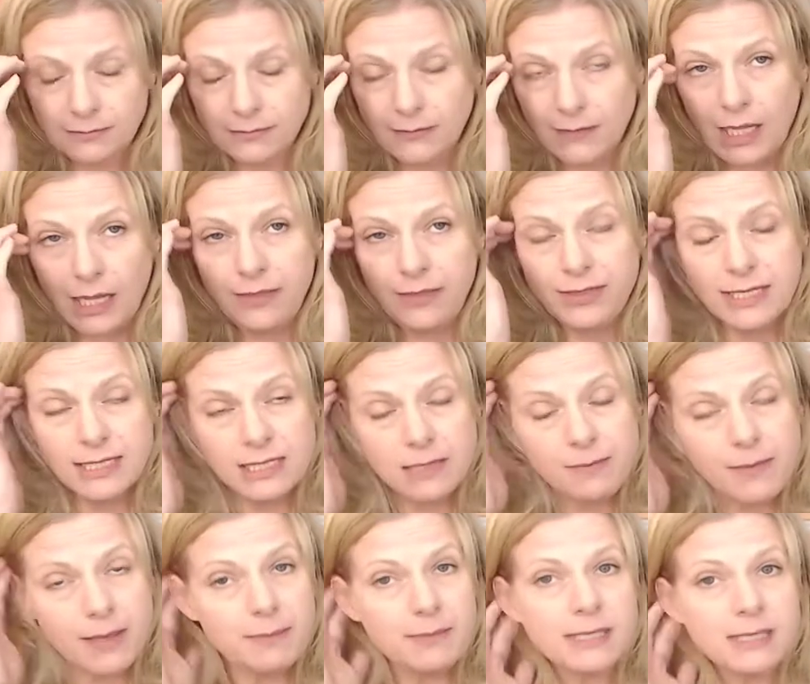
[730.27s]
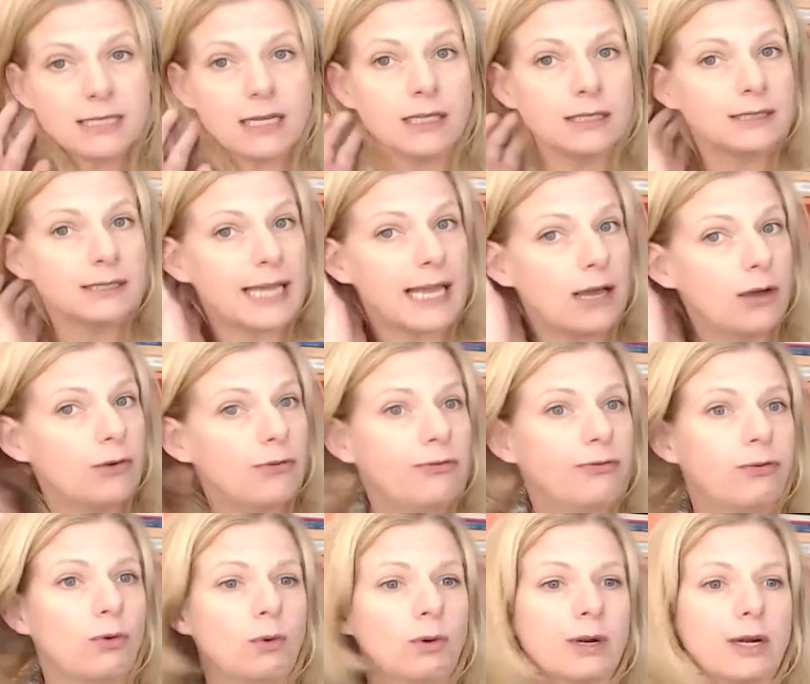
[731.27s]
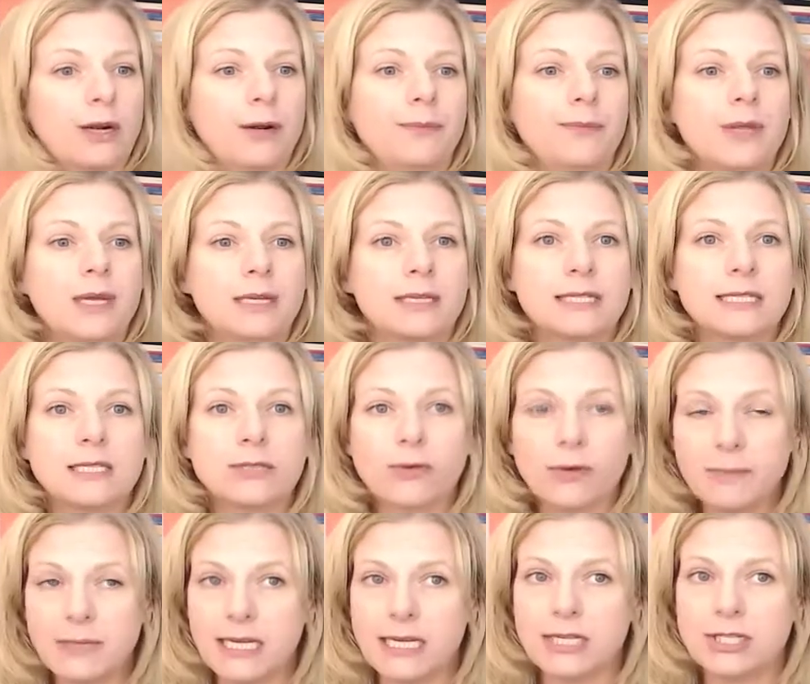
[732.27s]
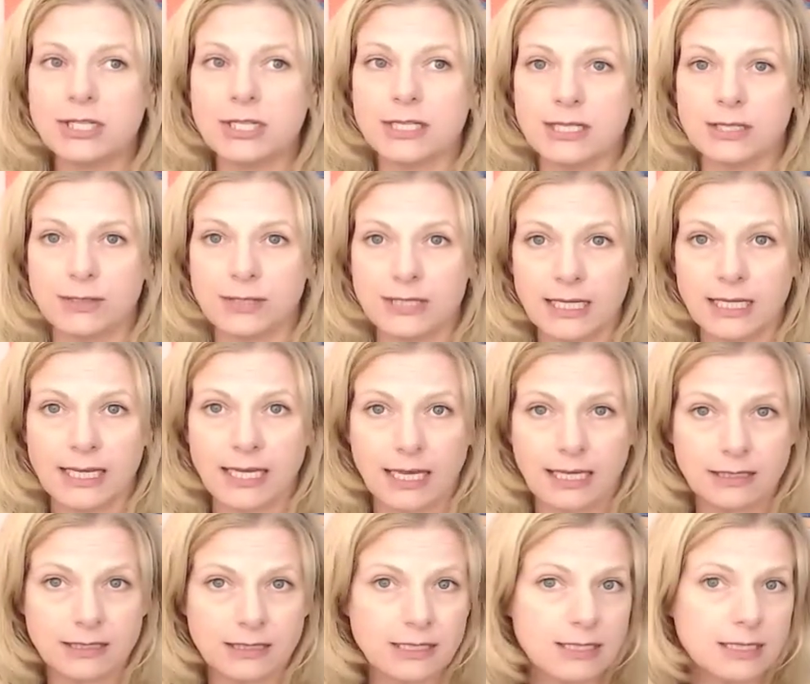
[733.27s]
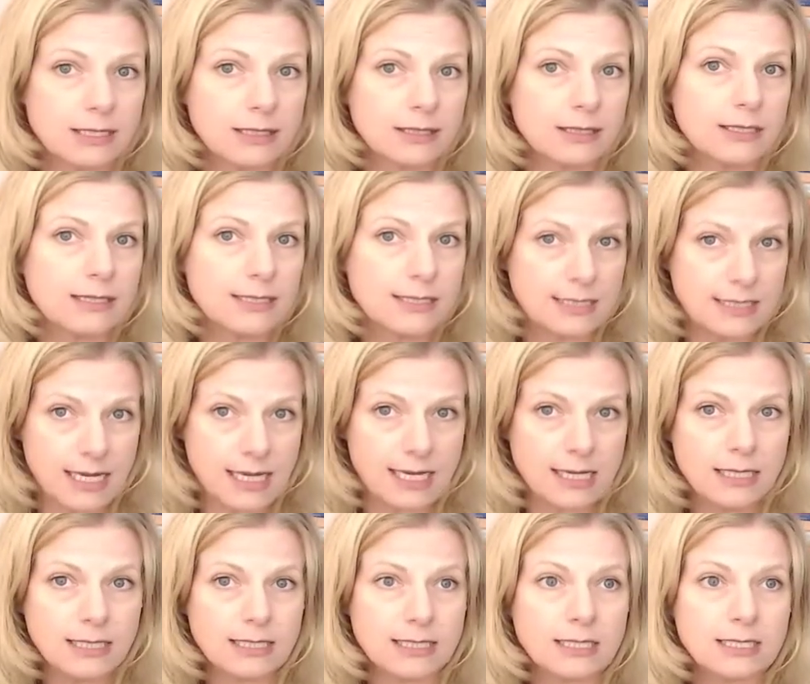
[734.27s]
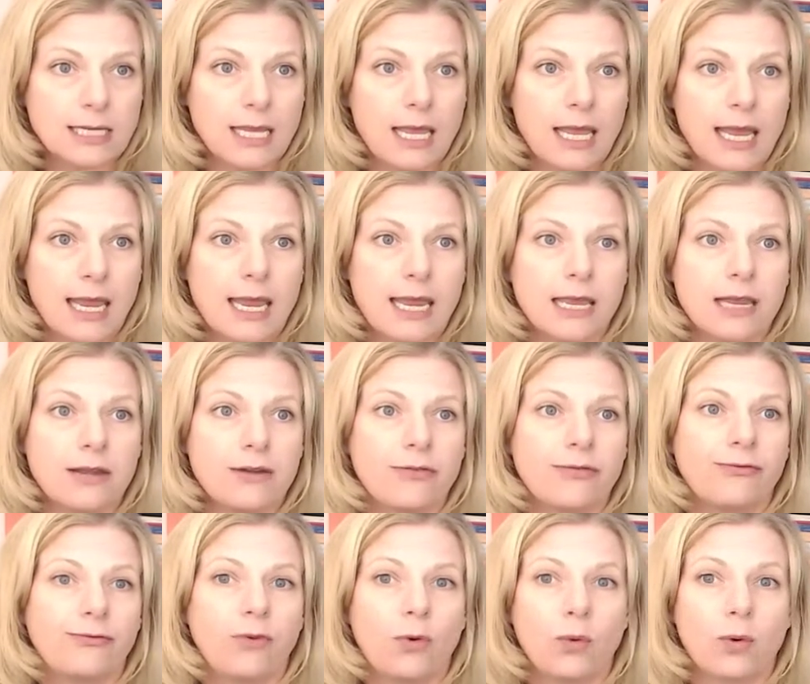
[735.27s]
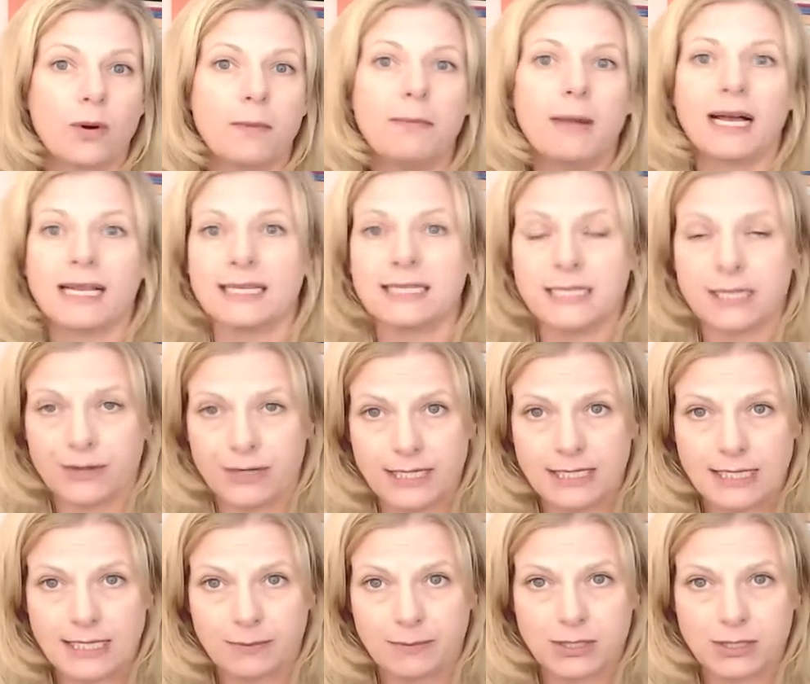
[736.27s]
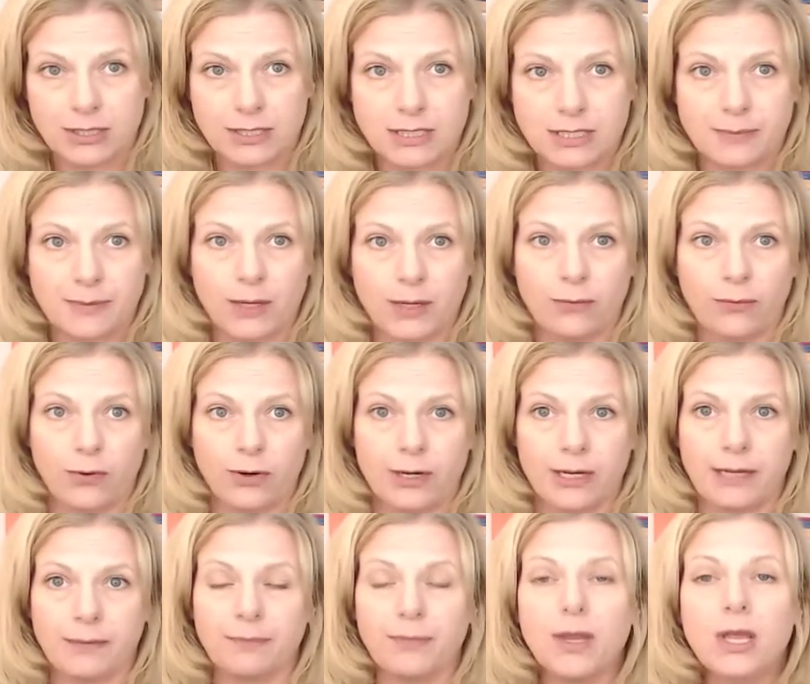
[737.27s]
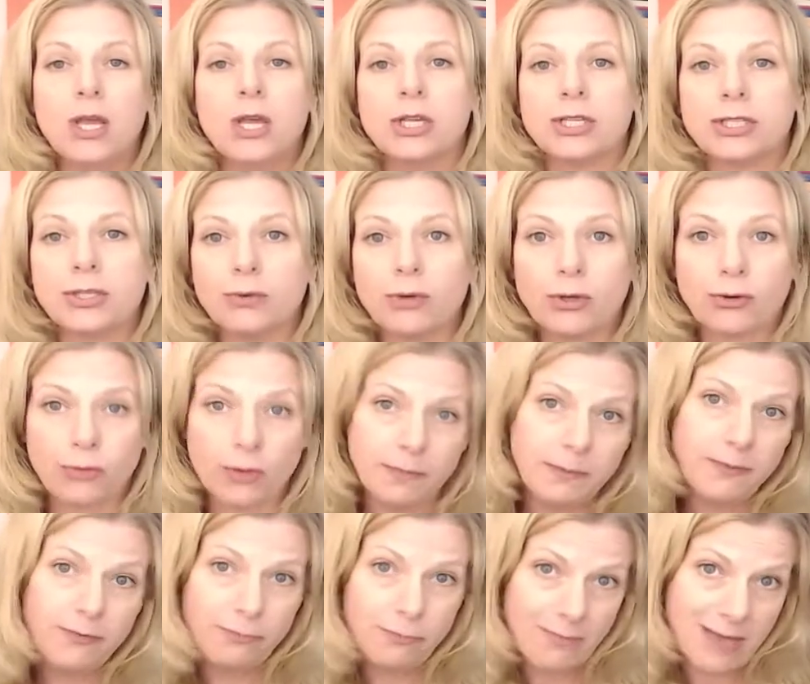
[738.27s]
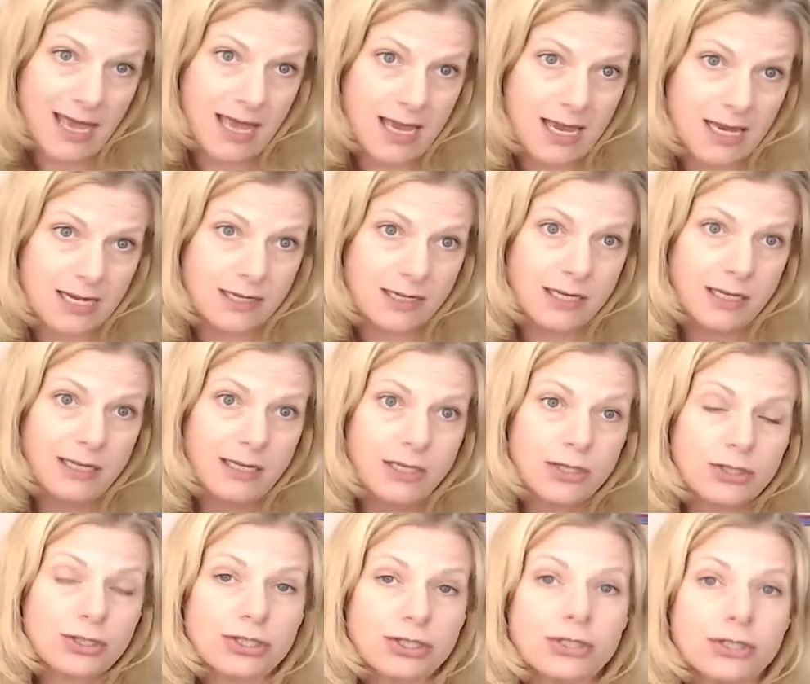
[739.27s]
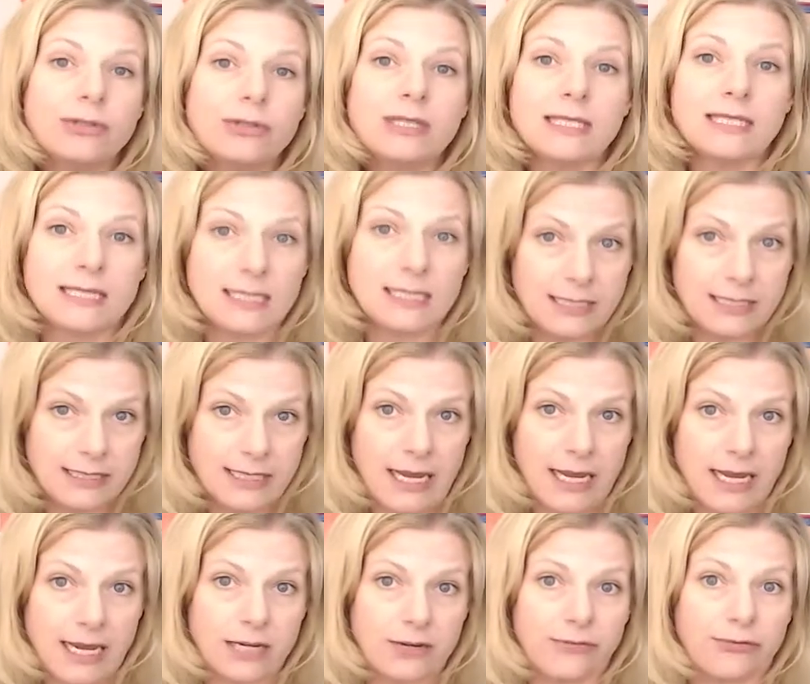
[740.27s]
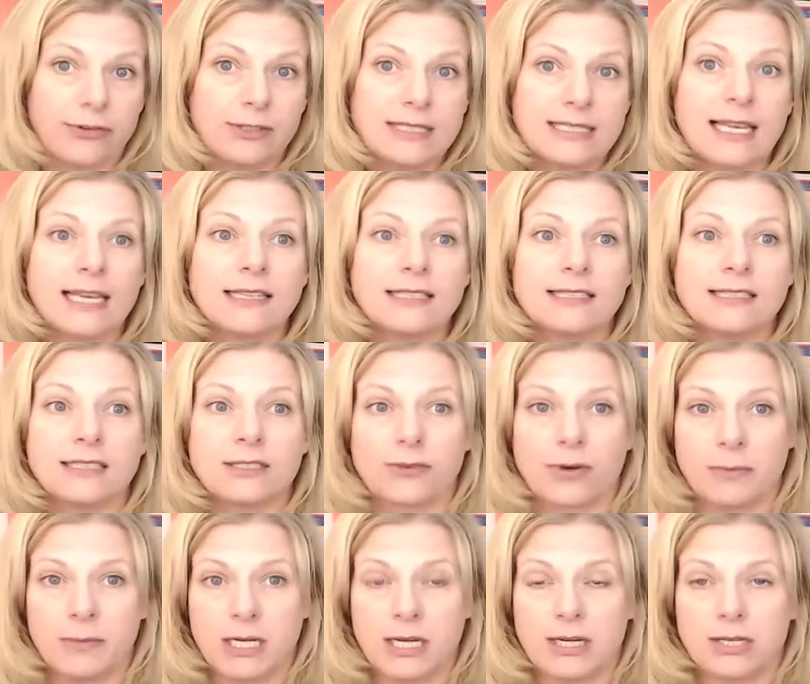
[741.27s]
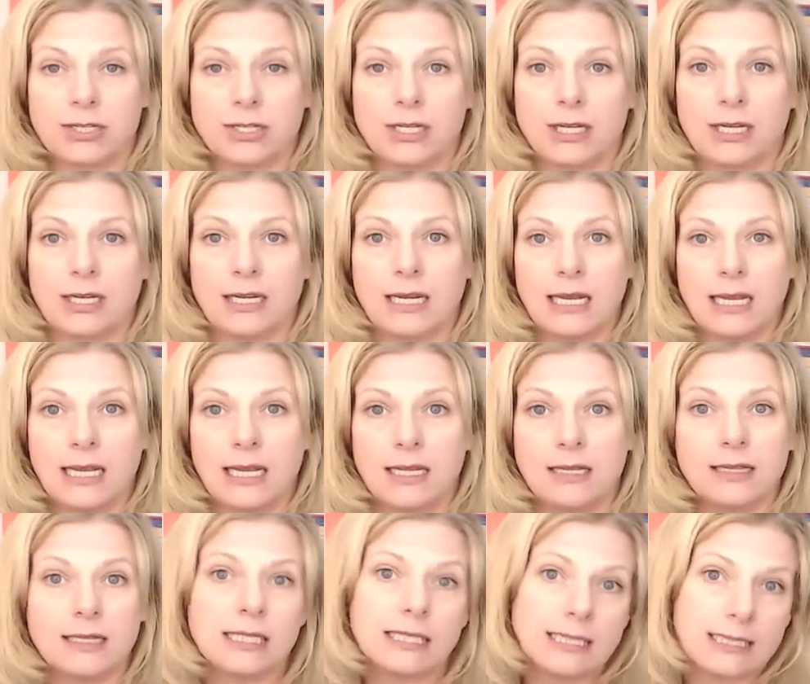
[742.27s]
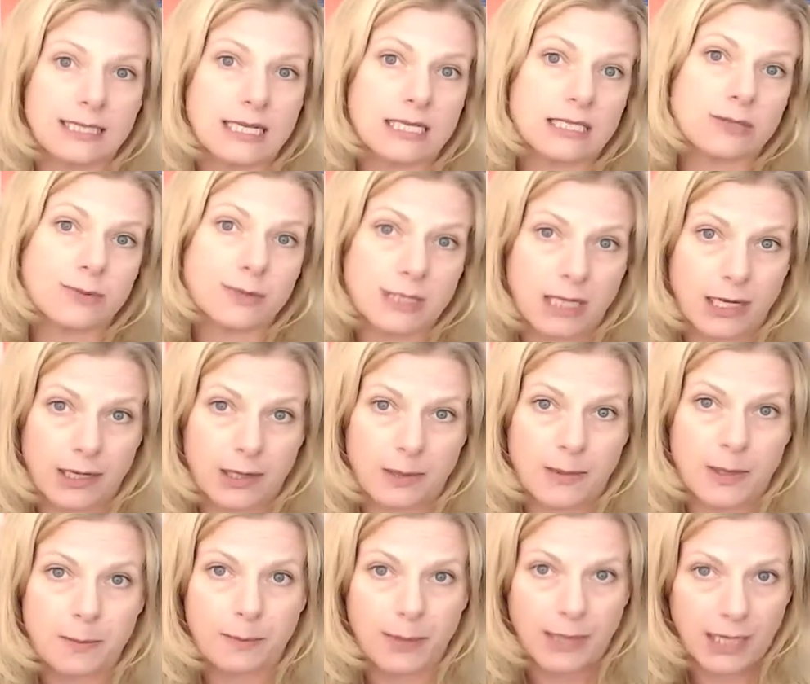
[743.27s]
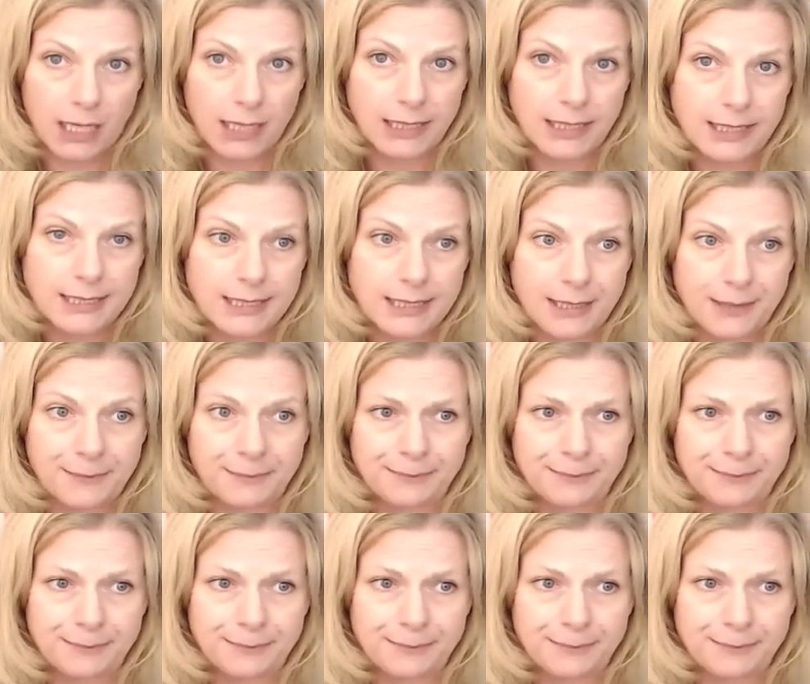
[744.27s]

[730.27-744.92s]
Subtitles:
And these amendments allow for discrimination suits against states and for monetary damages to be awarded. So a group of men sue the state for sex discrimination in the state's retirement policy.